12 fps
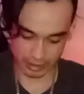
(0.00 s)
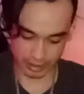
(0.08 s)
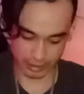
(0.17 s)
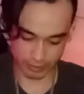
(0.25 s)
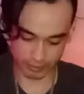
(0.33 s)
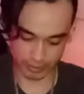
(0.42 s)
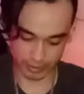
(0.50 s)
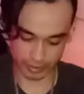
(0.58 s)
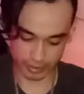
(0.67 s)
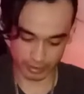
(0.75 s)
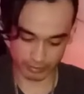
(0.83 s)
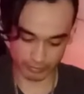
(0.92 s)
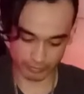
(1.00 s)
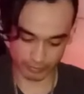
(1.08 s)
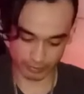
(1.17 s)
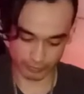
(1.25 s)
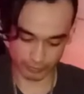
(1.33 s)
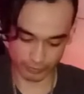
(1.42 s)
I'll open it up
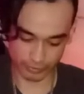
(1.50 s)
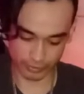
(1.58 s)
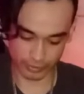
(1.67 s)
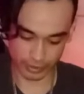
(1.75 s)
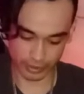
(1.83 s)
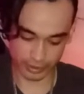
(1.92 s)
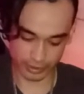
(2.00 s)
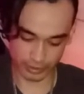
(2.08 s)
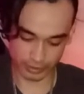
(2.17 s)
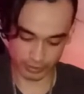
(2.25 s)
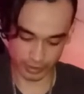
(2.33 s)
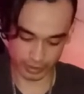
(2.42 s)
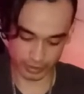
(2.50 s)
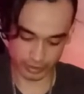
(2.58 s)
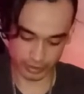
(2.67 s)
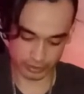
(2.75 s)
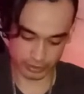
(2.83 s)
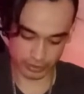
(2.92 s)
really
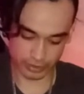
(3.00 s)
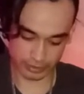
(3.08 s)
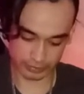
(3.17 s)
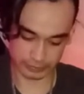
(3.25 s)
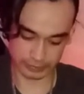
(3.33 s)
quickly and show you.